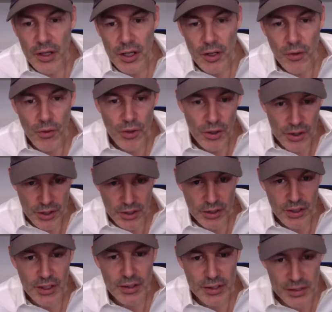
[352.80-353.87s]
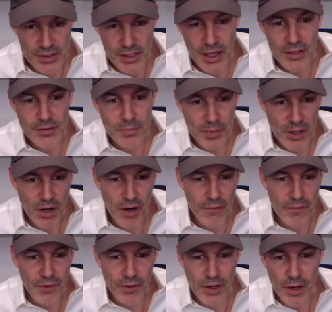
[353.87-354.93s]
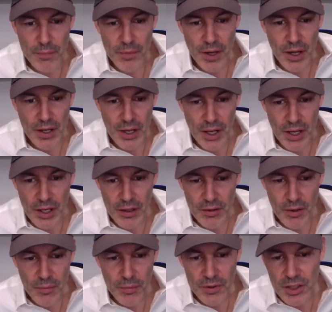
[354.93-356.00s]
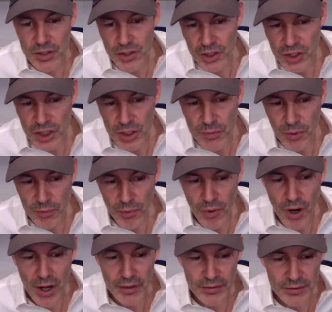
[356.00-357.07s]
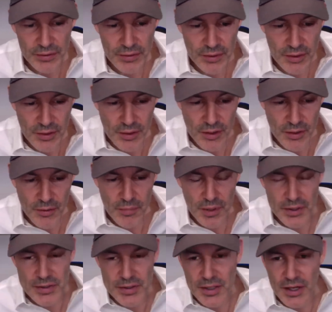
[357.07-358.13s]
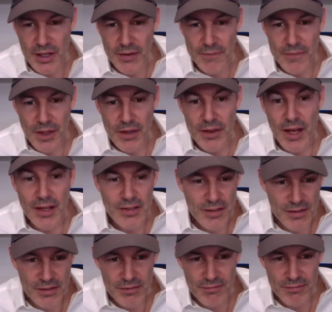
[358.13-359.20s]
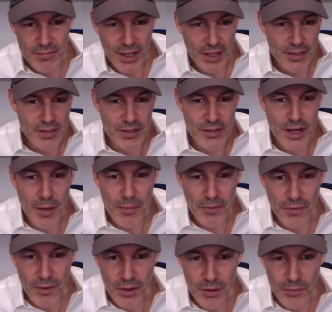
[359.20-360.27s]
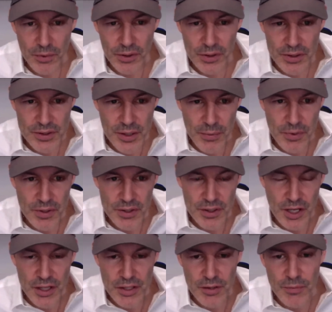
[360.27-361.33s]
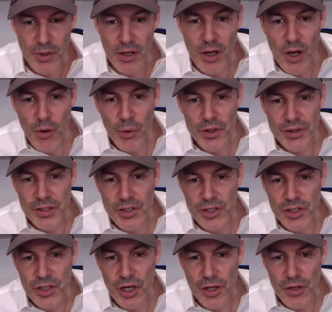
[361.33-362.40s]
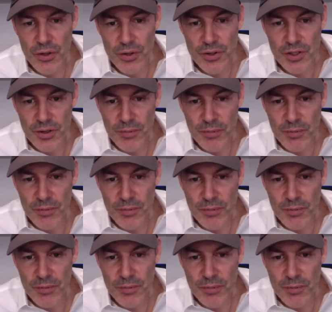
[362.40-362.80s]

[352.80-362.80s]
in order to get this SBR filled up at a potentially cheaper price. But uh, that's, I guess, a topic for a completely separate discussion. But what this shows,